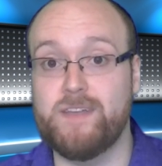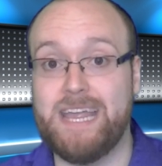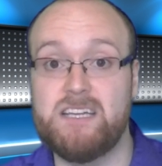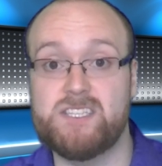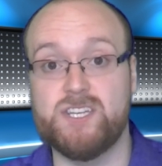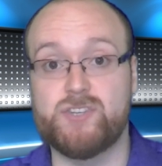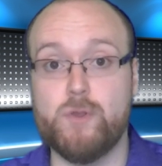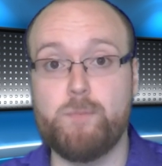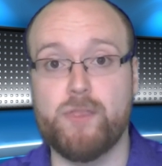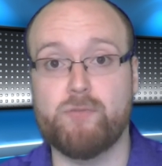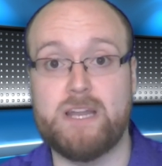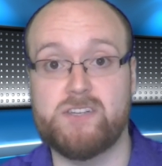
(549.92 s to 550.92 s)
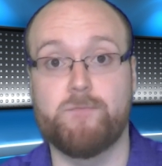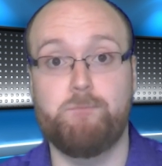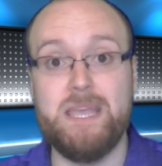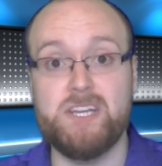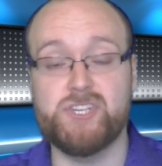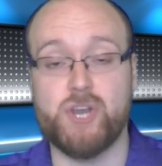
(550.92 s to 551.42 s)
against the triple threat of
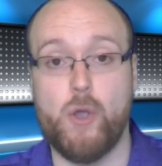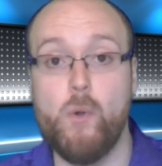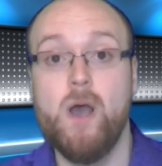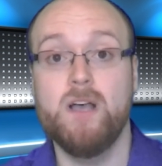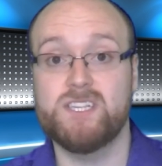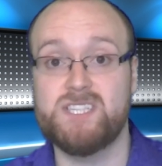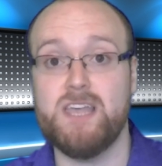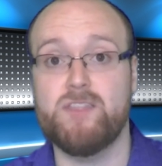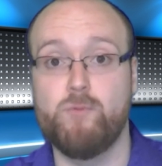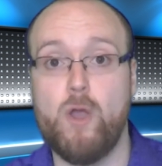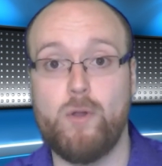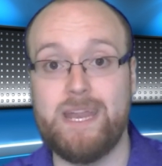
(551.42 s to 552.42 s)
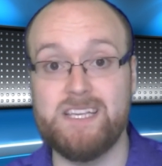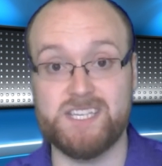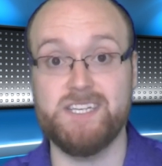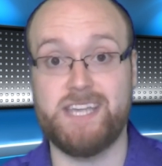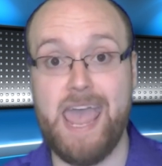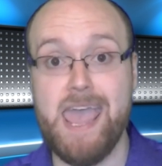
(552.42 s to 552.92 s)
Big Show, Seth Rollins,
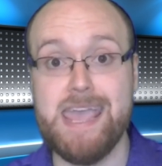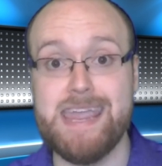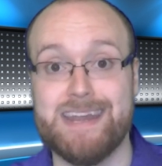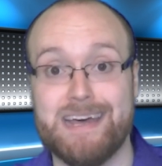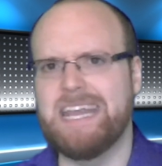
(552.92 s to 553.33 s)
and Kane.